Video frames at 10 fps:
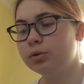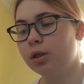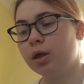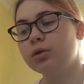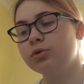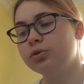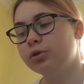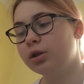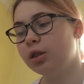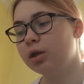like
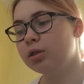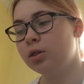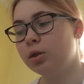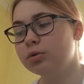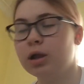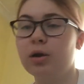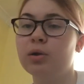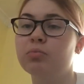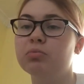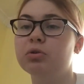during like the
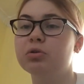lockdown